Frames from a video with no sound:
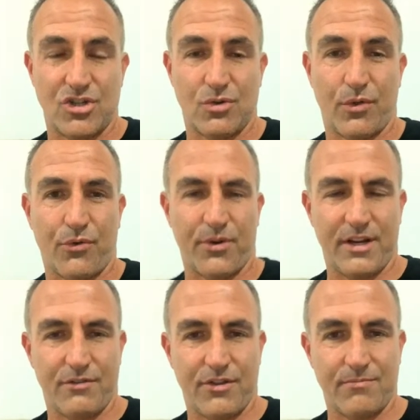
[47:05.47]
know 2 or
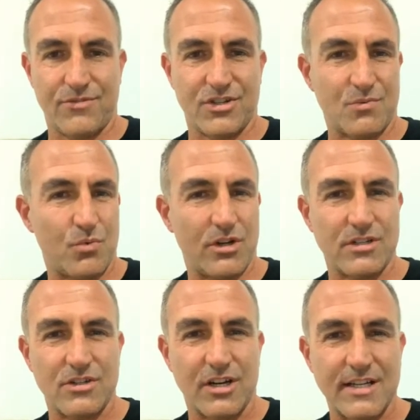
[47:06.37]
3 of them just
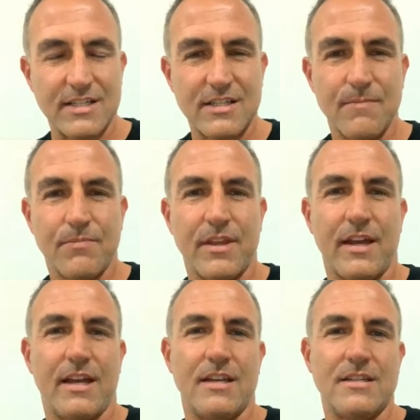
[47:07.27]
weren't as nice,
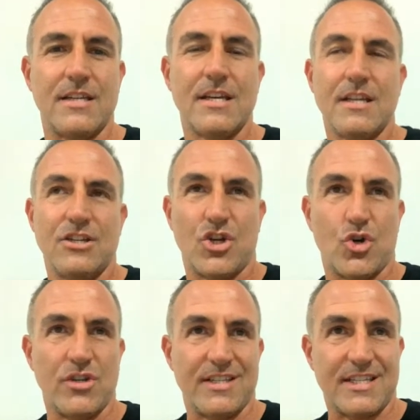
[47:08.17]
and you
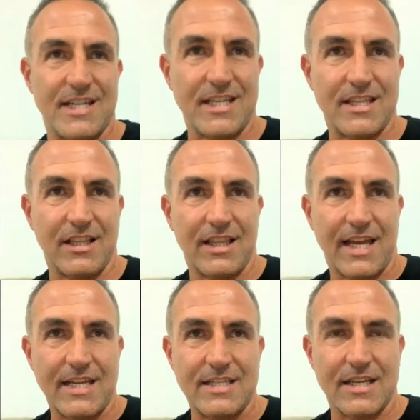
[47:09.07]
couldn't see the
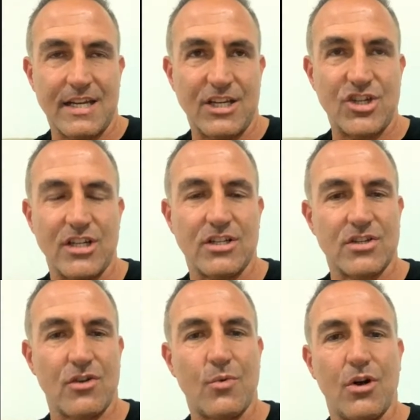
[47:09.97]
laser etching
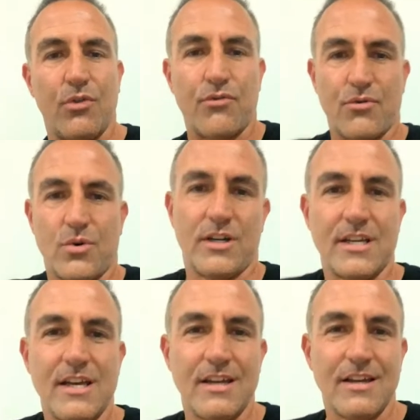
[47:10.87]
so well through
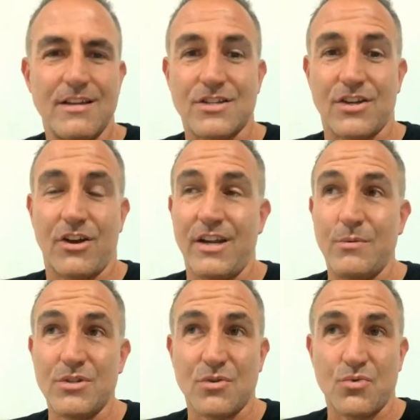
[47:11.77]
it. So
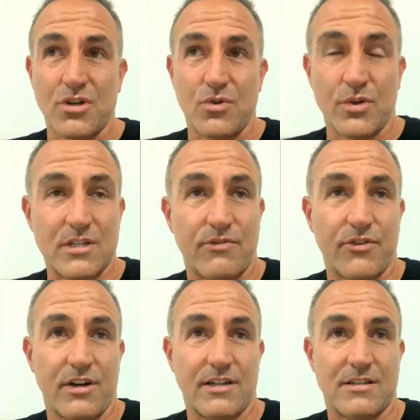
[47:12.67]
it was a real risk
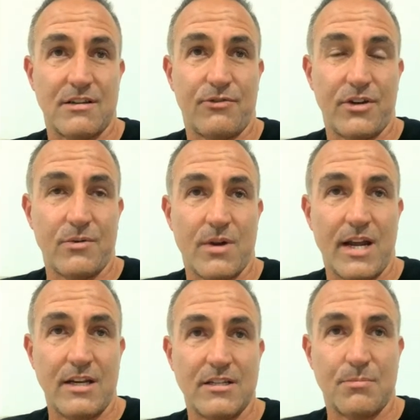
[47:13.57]
for us if we
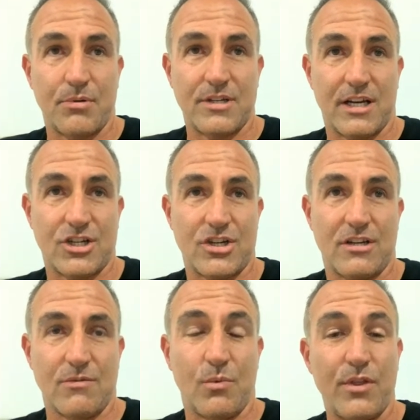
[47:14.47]
ran into
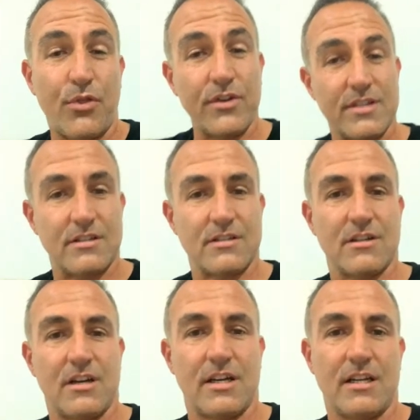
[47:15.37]
production with this
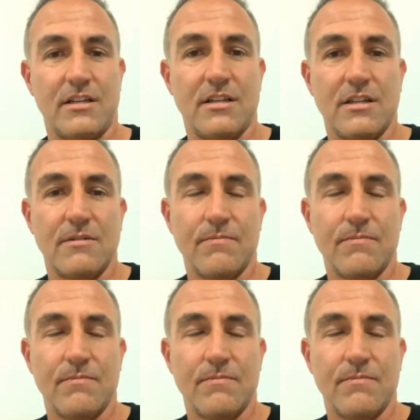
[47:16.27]
design.